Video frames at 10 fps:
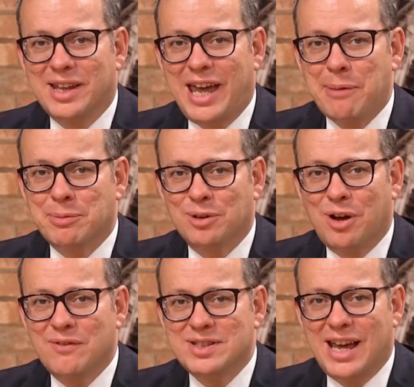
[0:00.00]
Capital
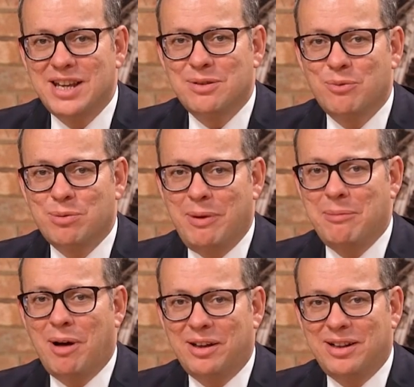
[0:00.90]
Conversation with me,
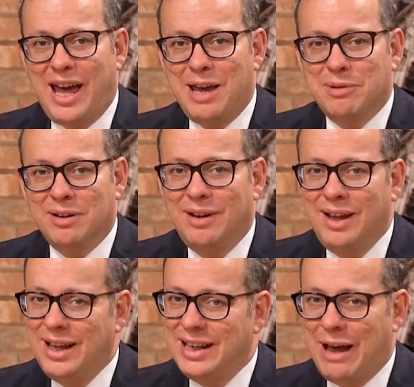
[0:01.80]
Michael Hayman.
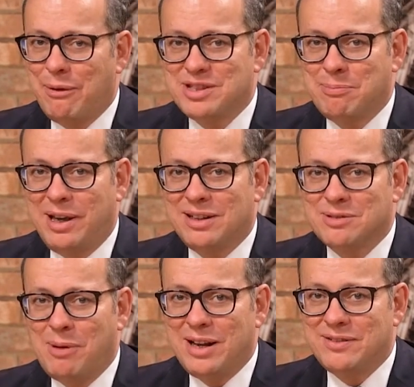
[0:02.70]
Now, as the
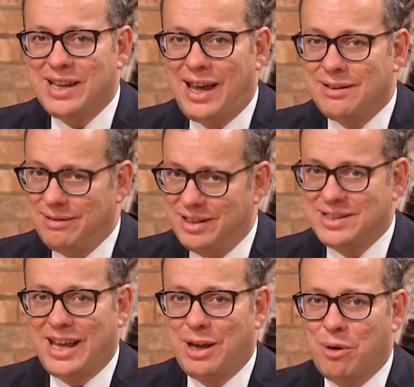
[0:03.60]
Beatles might have said, you
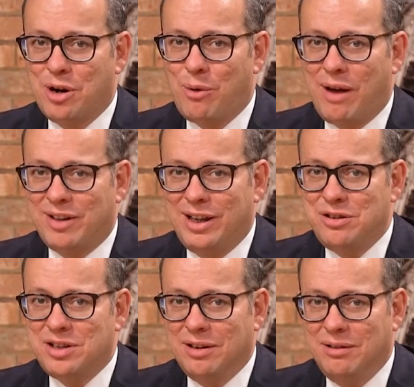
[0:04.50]
say you want a
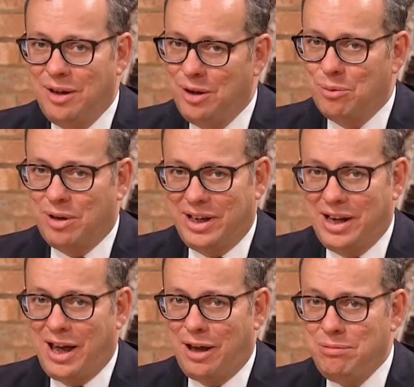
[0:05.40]
revolution. Well, you
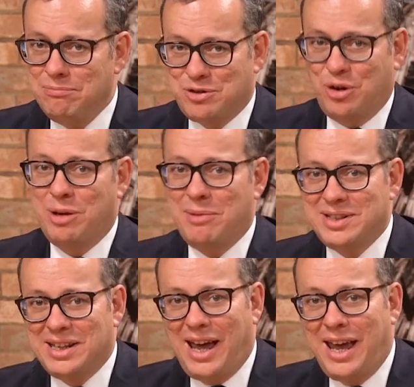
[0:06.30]
know, joining me
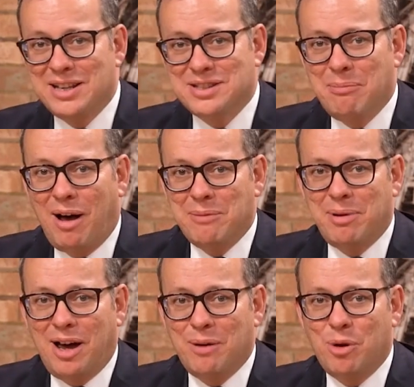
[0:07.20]
today is the mind
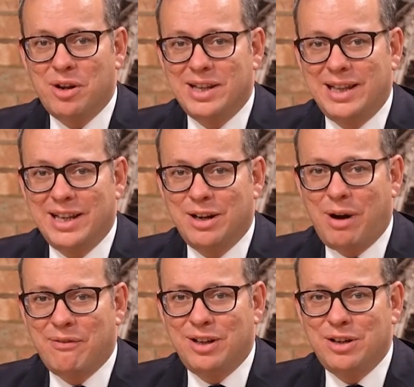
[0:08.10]
behind one of the leading
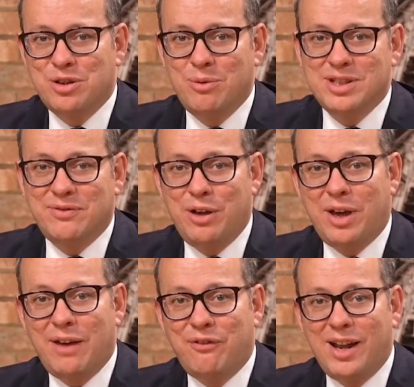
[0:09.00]
revolutionaries of
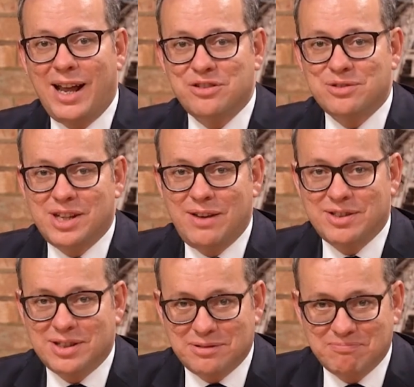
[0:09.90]
UK financial
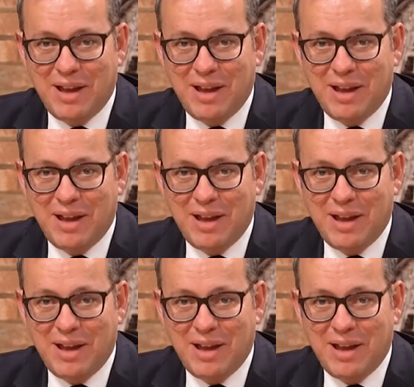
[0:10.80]
services,